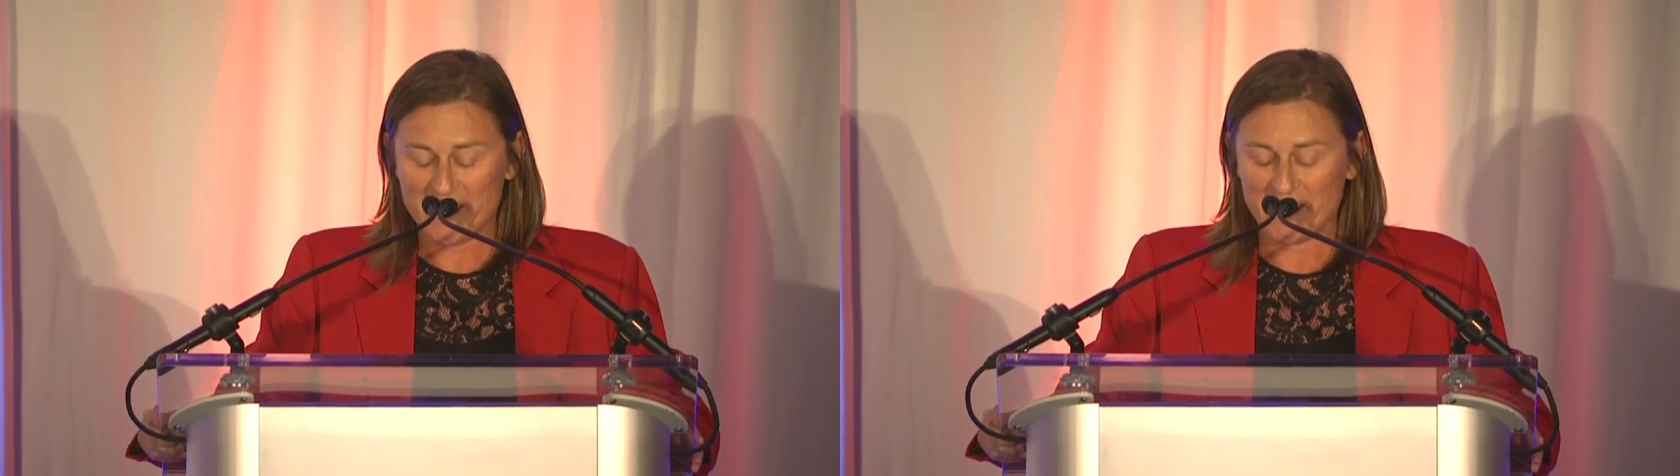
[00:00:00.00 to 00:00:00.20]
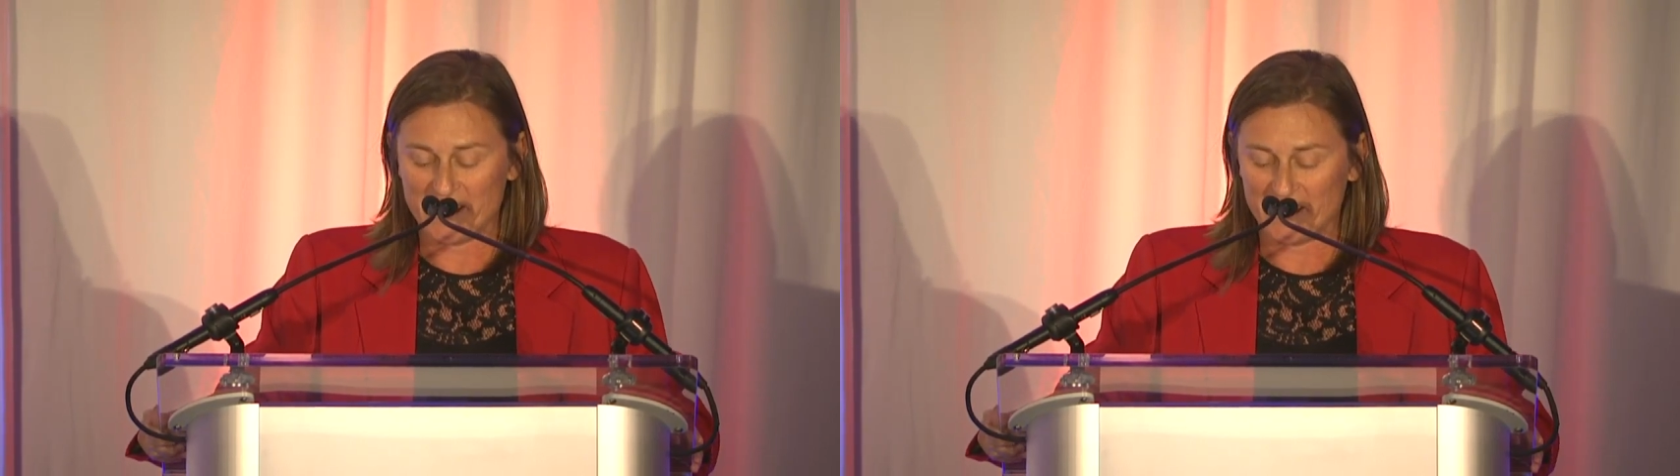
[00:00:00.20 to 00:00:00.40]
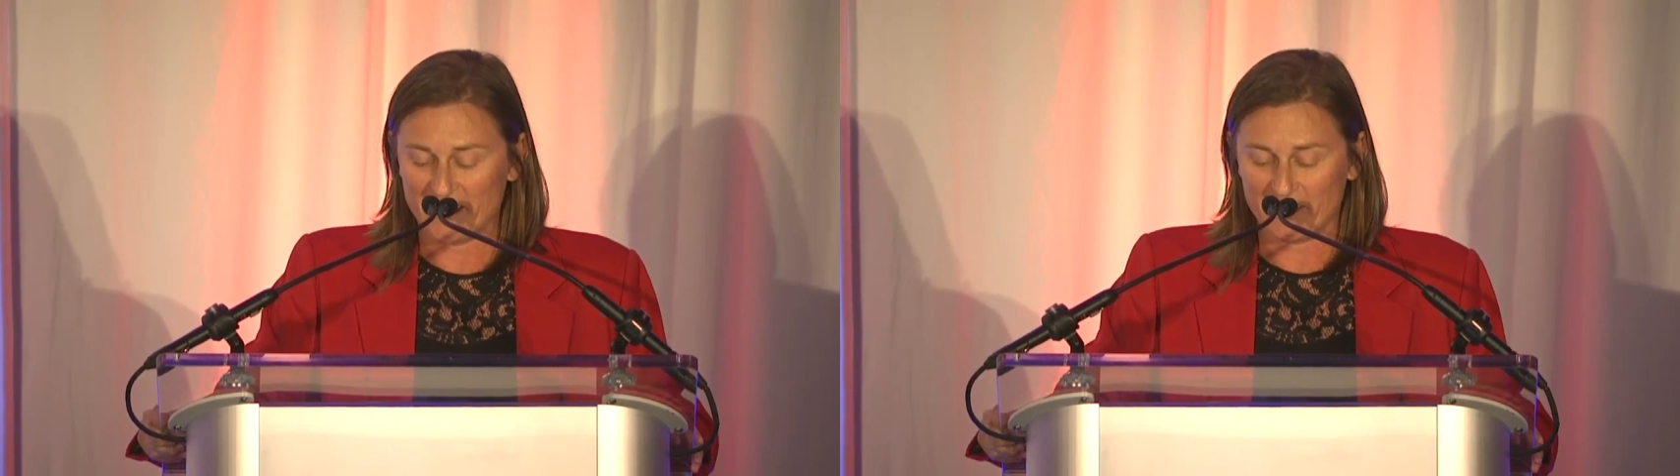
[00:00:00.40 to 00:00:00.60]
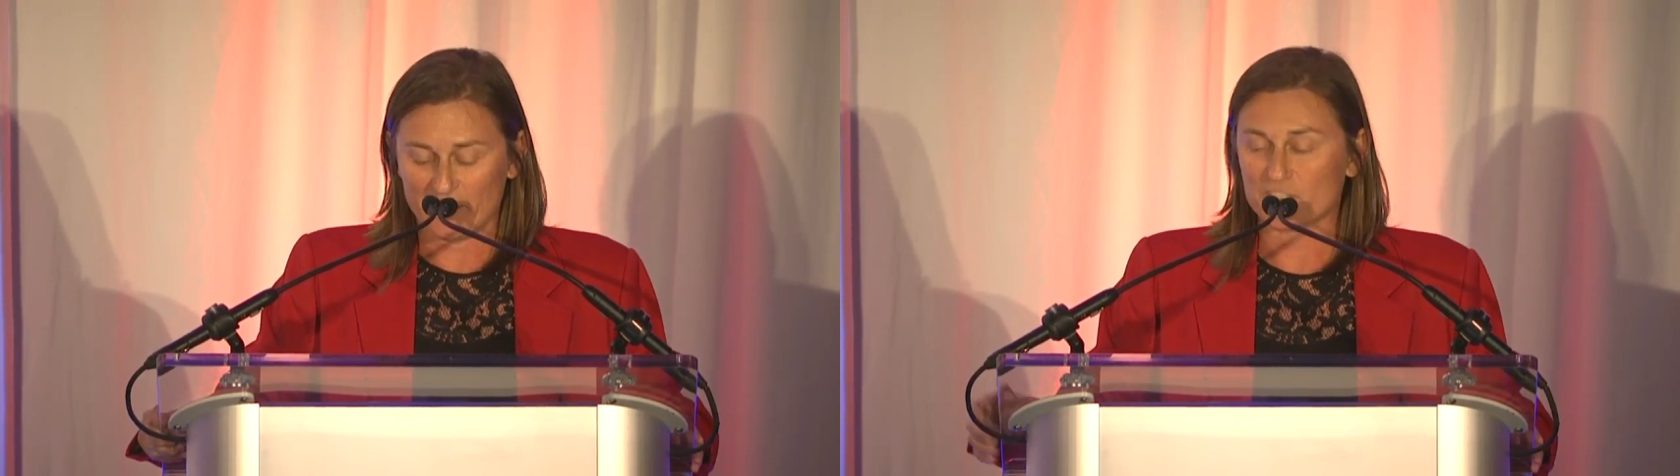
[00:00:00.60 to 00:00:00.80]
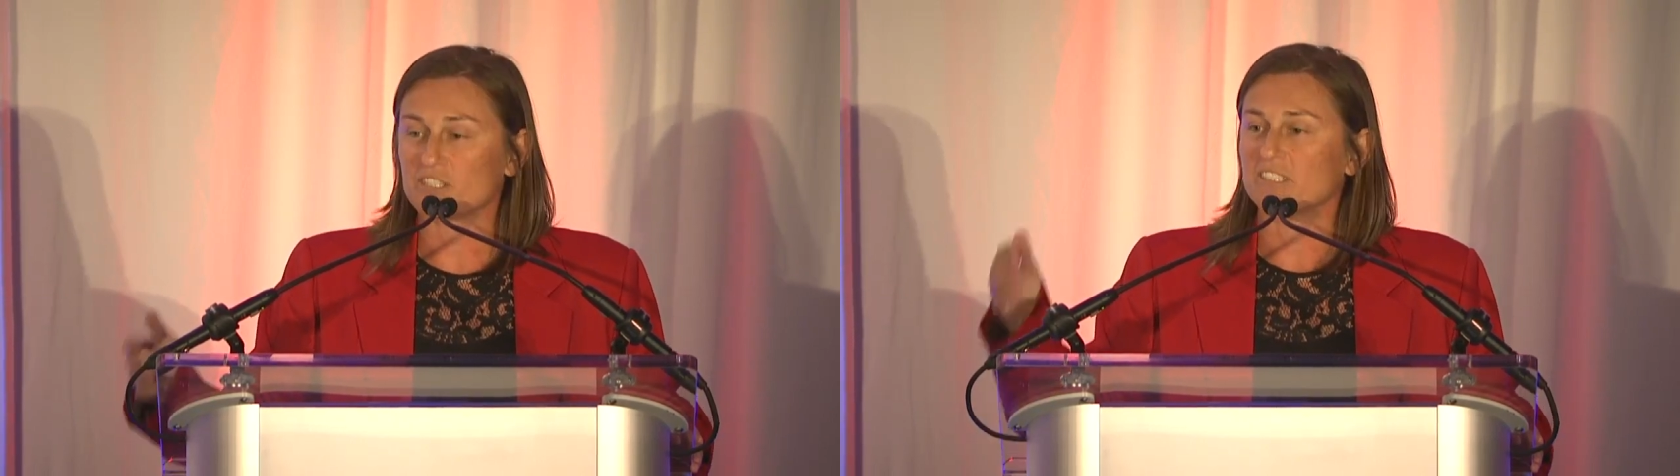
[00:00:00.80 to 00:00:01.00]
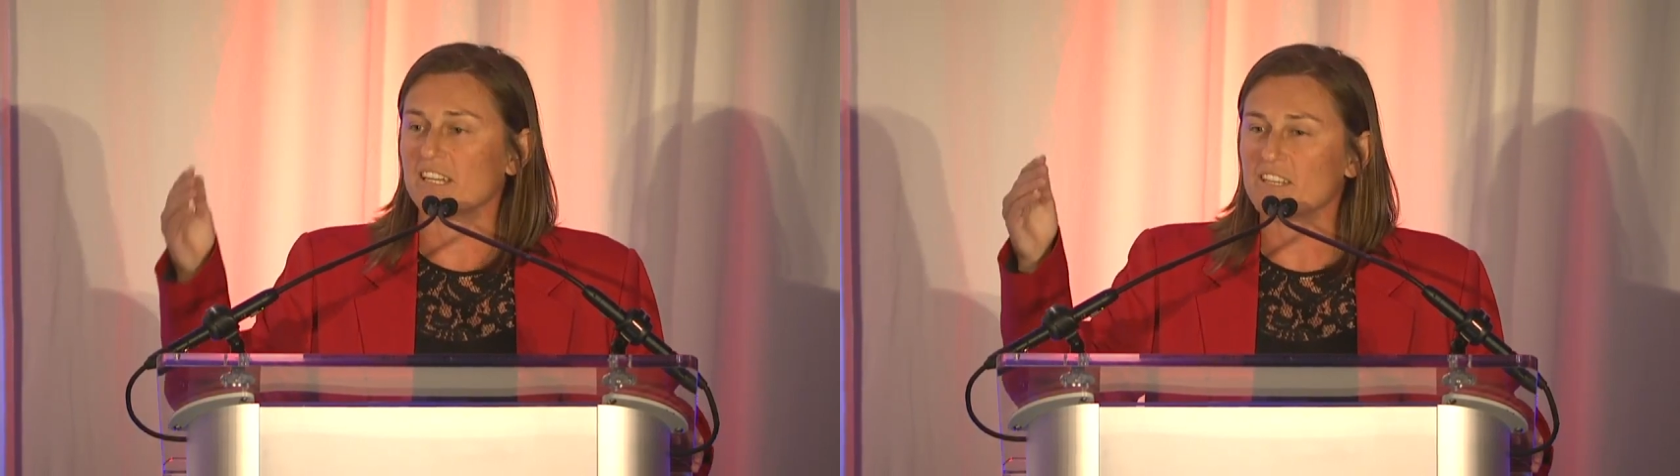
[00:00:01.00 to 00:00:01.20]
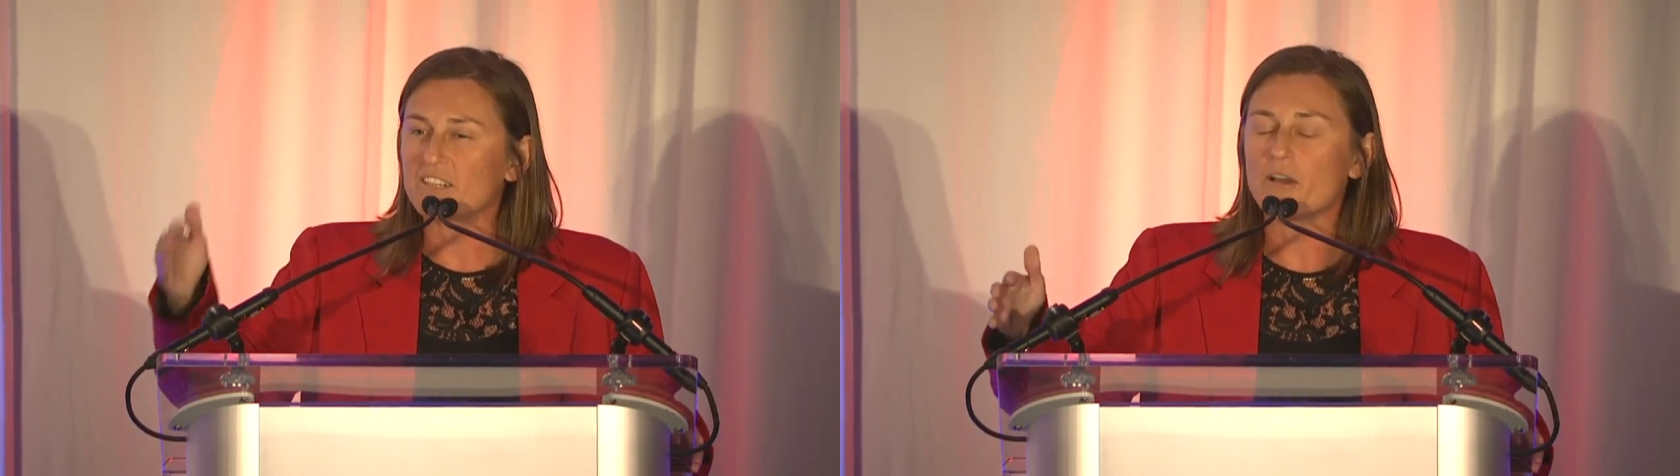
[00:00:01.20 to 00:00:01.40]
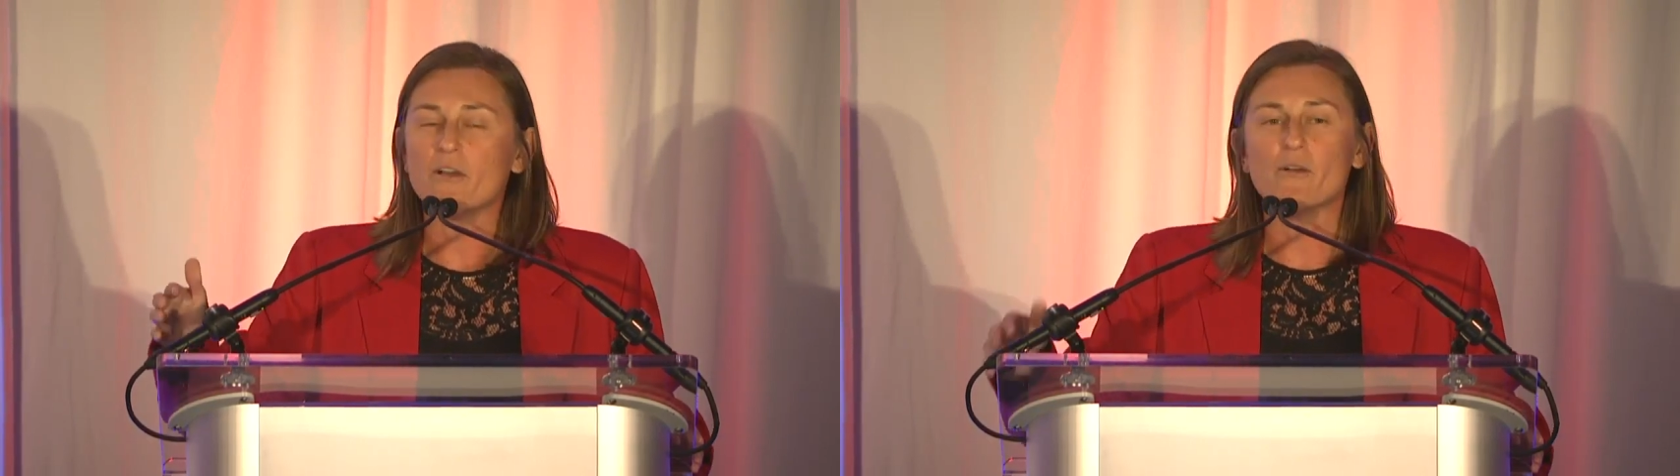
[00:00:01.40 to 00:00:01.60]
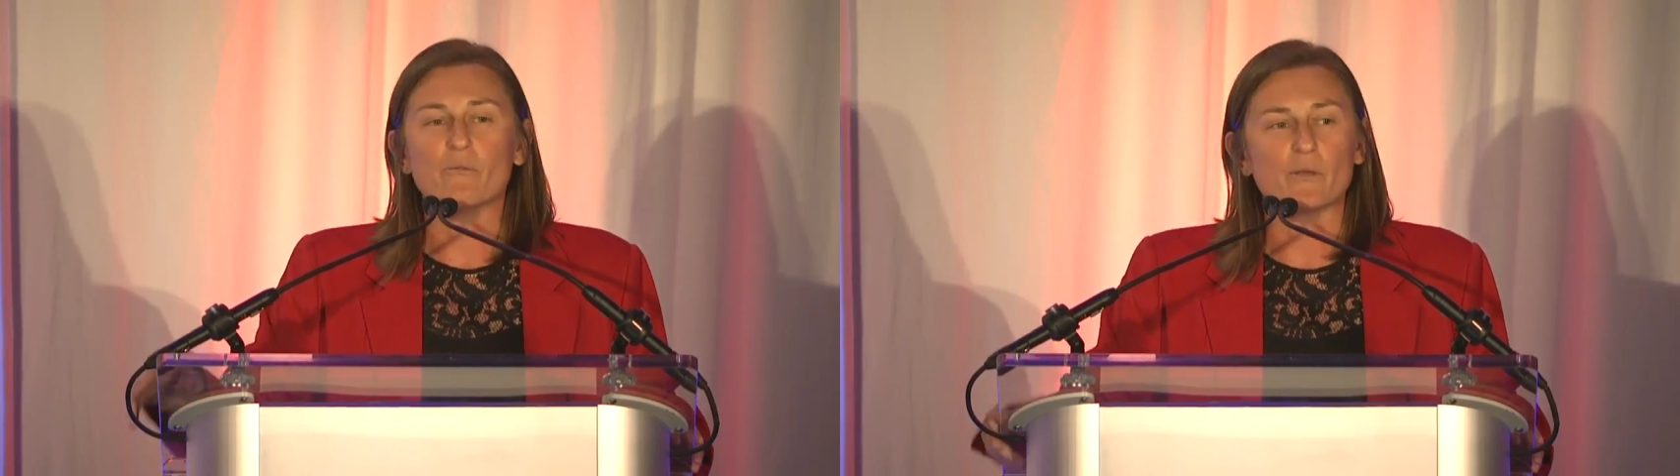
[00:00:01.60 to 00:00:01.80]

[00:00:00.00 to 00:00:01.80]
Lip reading: they're just like, you know,